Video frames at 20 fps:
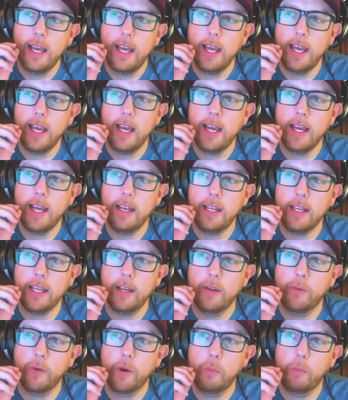and
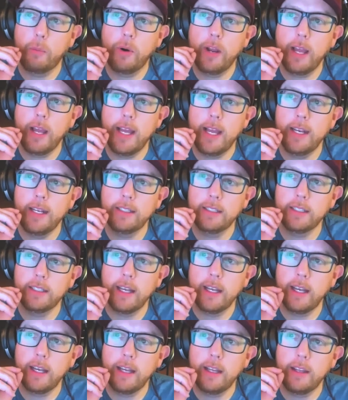it rep- and it's
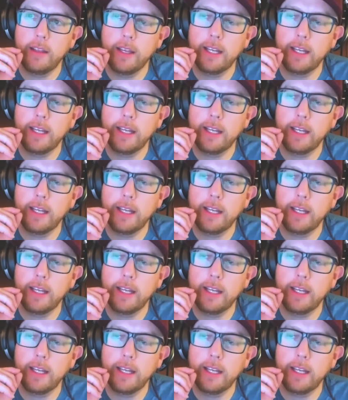uh,